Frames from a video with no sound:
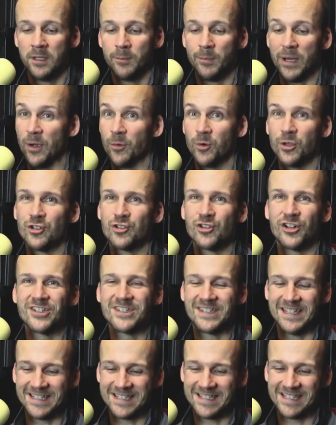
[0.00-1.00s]
But I wouldn't
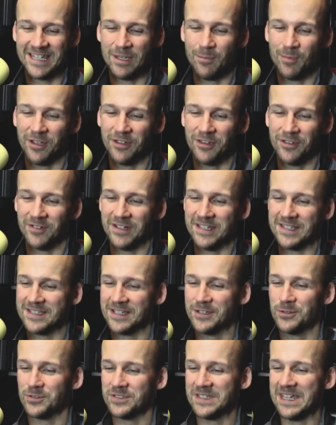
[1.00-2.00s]
trust this to keep it out of the rain.
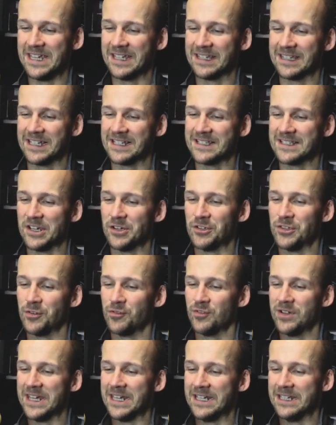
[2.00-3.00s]
So don't take things out in
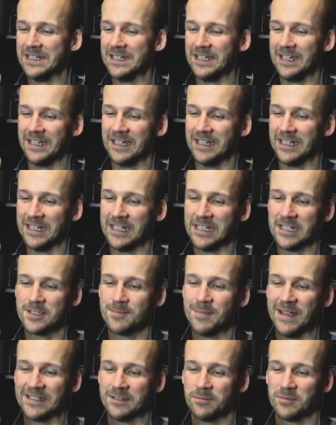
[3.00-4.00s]
the rain and
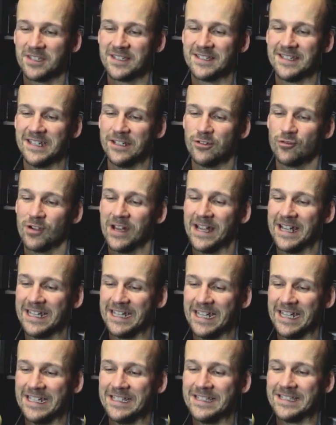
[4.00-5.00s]
expect them to stay
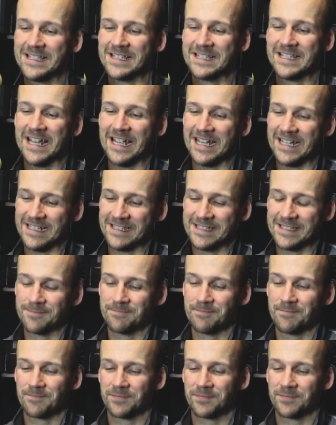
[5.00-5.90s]
dry inside.